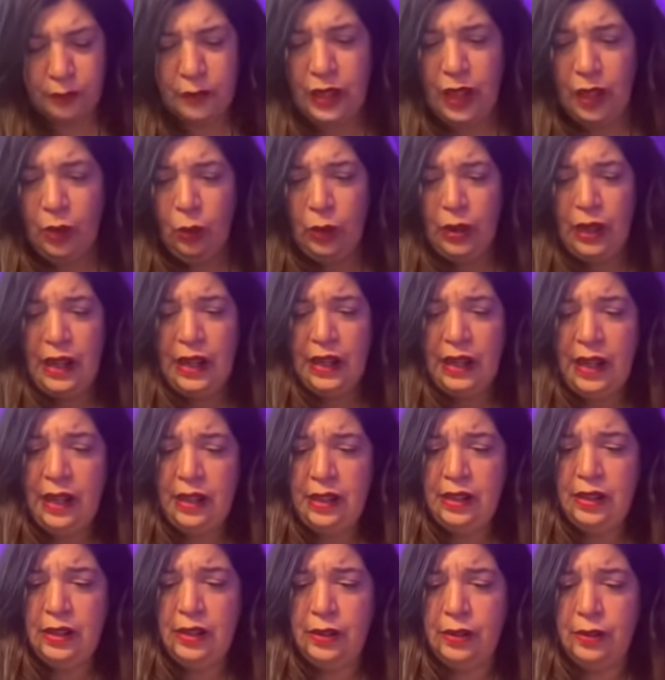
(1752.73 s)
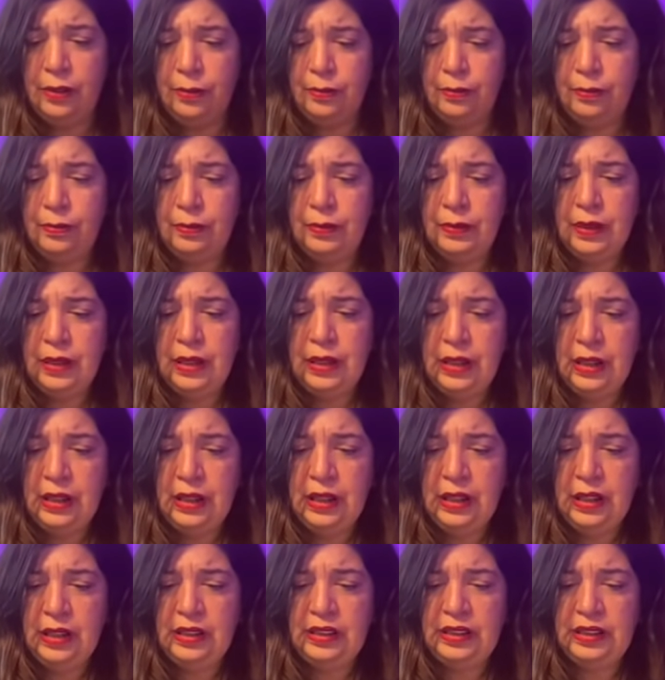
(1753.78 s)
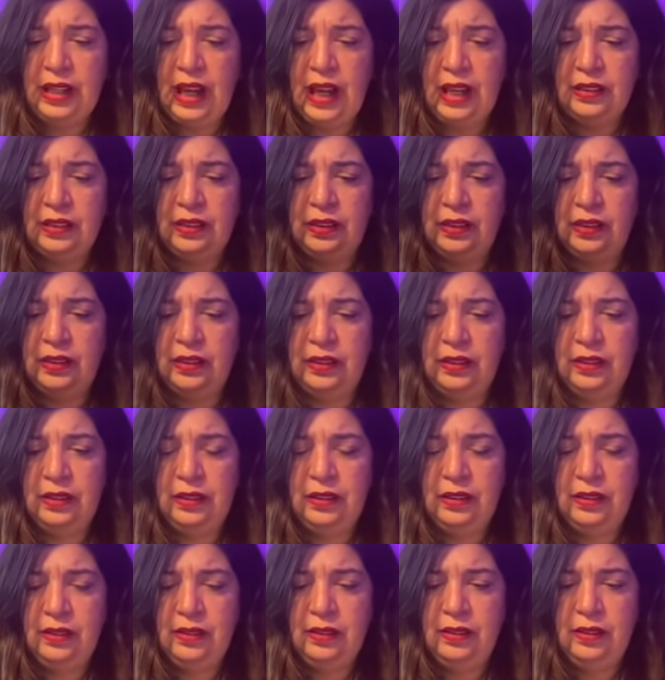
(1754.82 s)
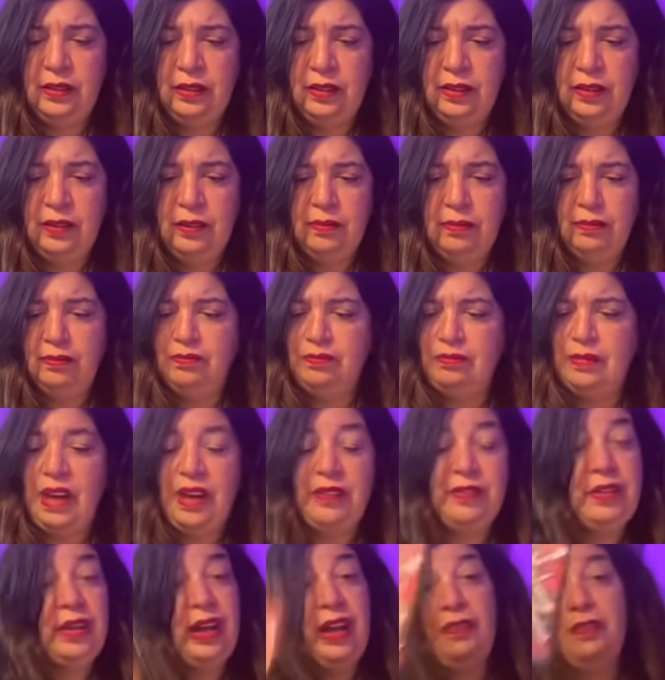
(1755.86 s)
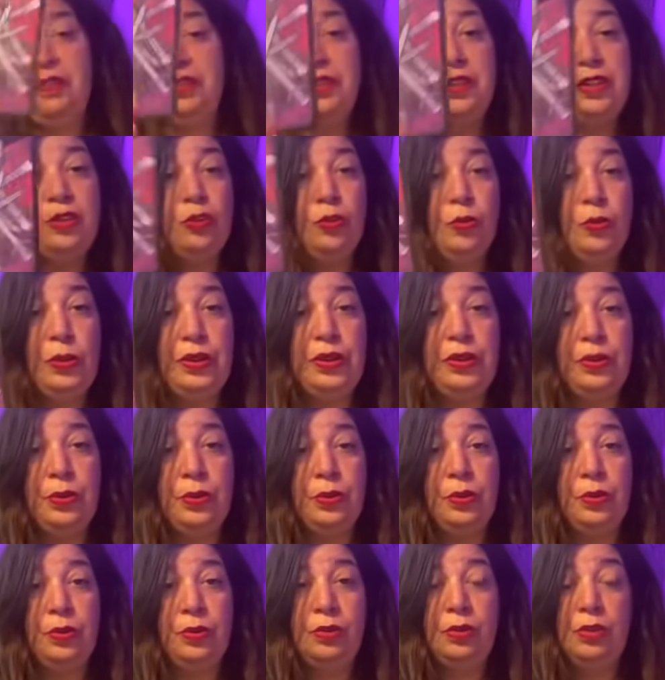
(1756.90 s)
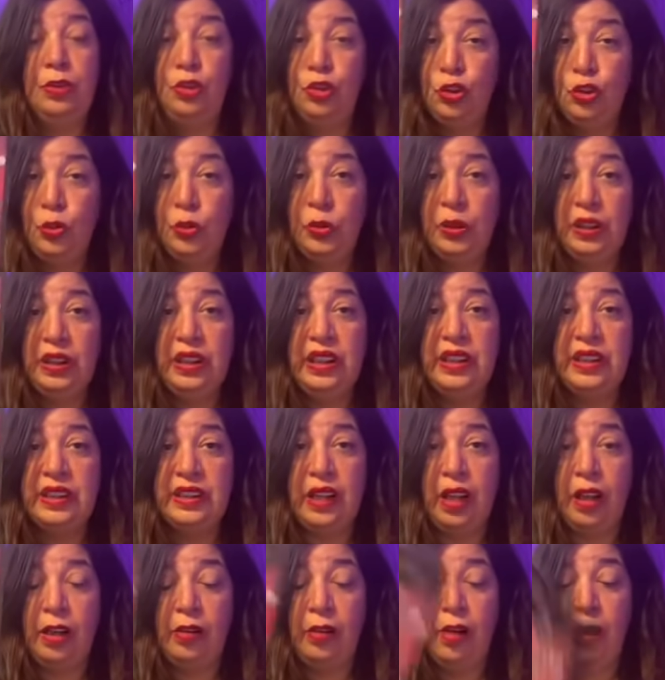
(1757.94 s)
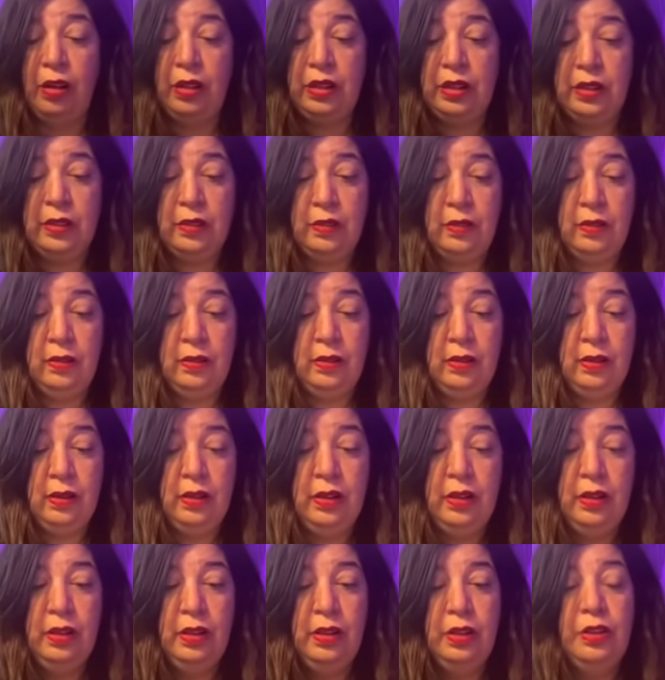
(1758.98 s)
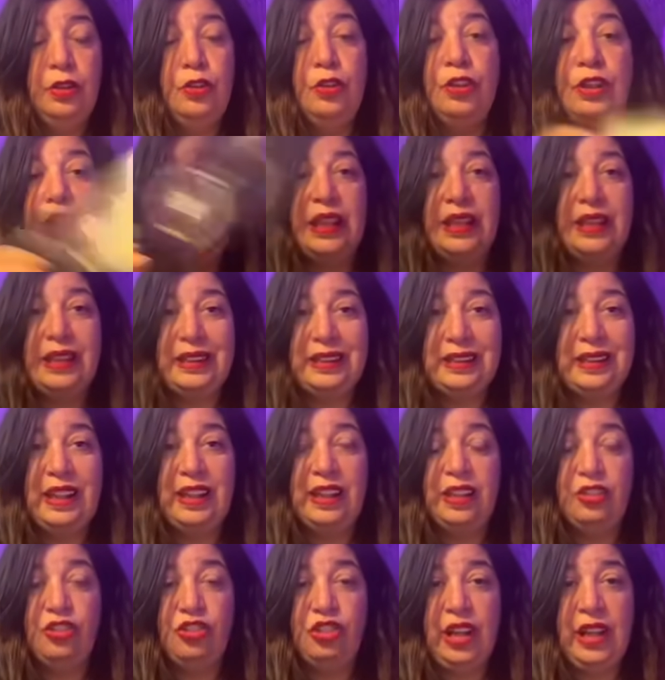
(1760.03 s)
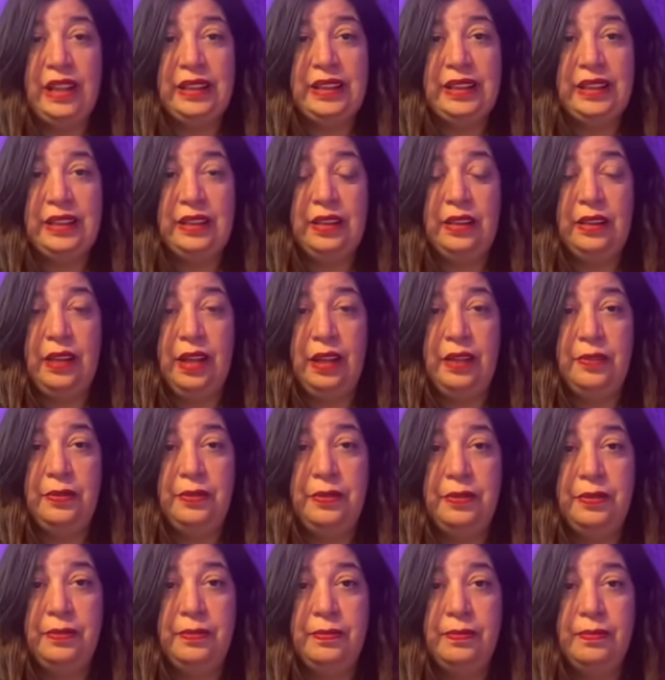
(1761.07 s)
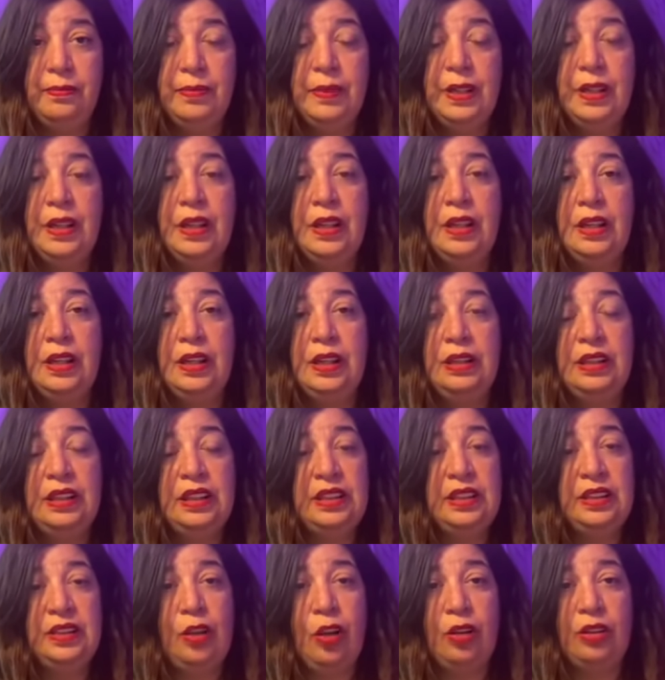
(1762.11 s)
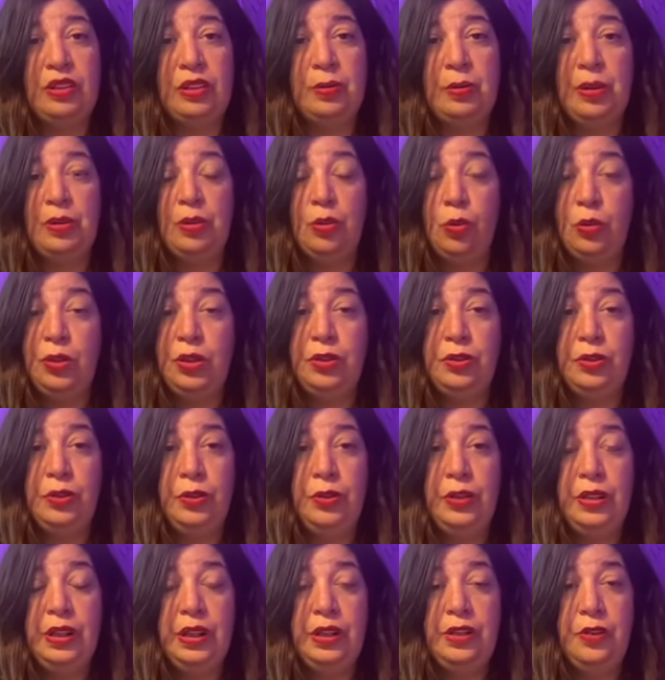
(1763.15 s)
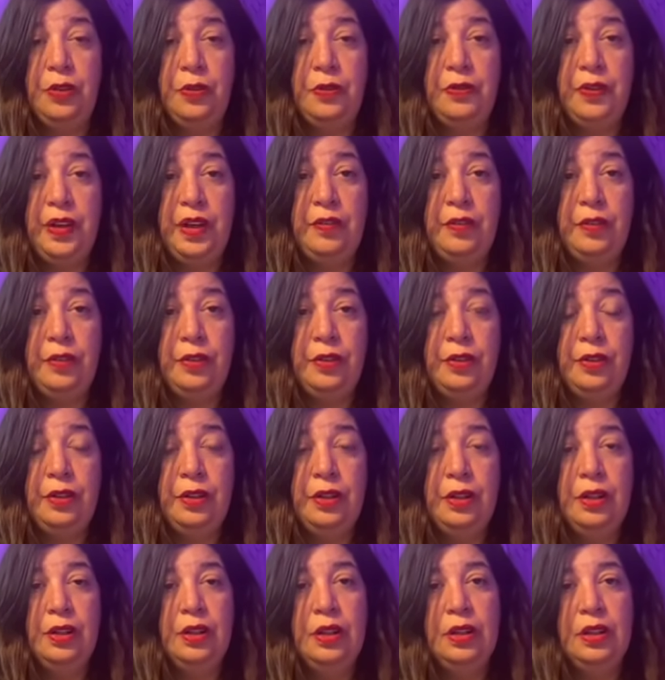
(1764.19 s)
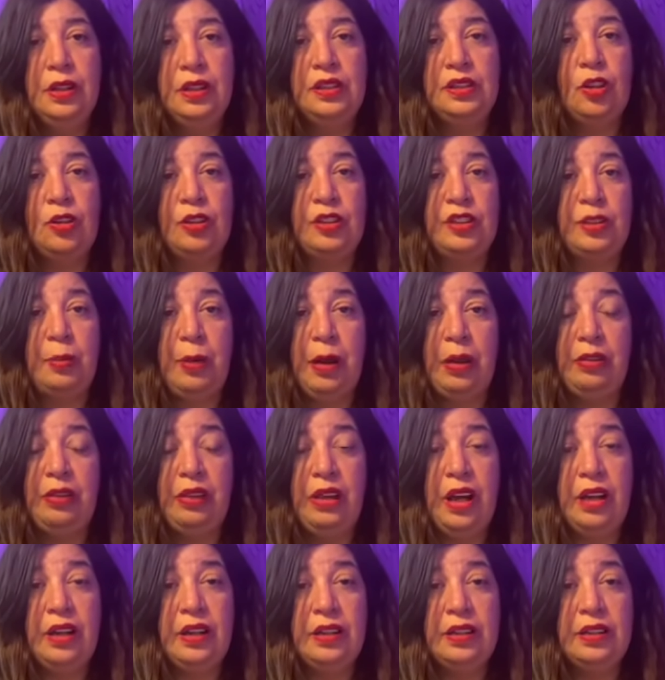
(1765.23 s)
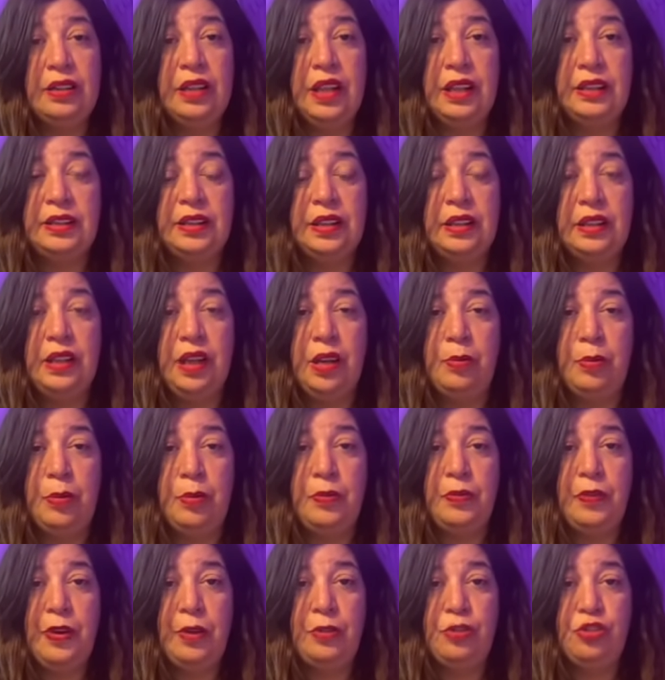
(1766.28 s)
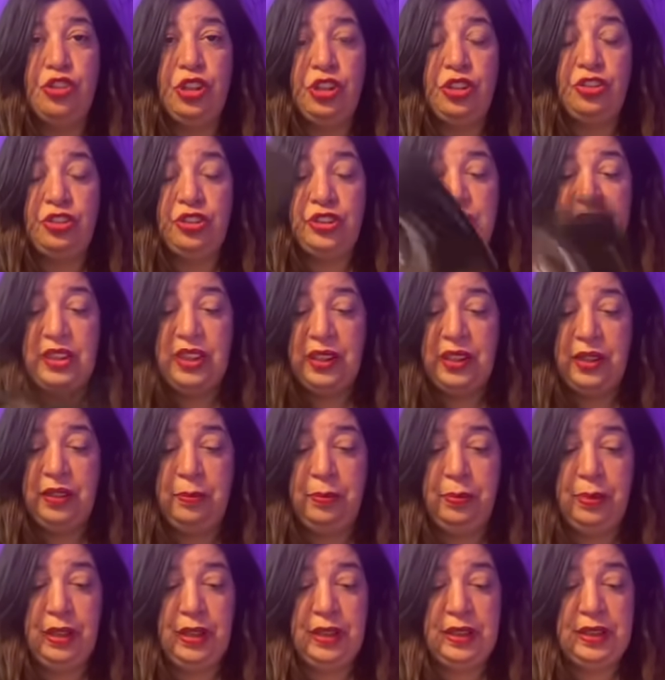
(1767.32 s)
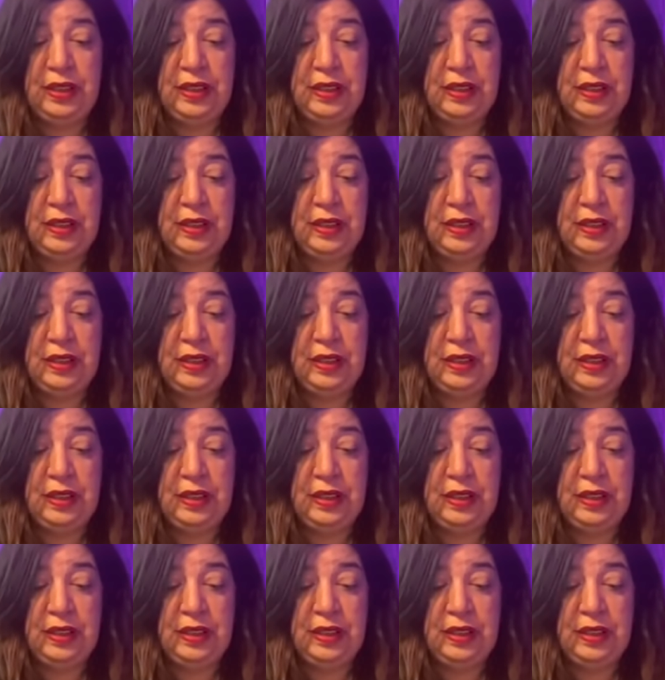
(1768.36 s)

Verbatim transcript: What I'm getting here is that after everything you went through, you released a lot here. You're getting second chances in life. This talks about the wheel turning in your favor. This talks about luck, destiny, and profound changes taking place.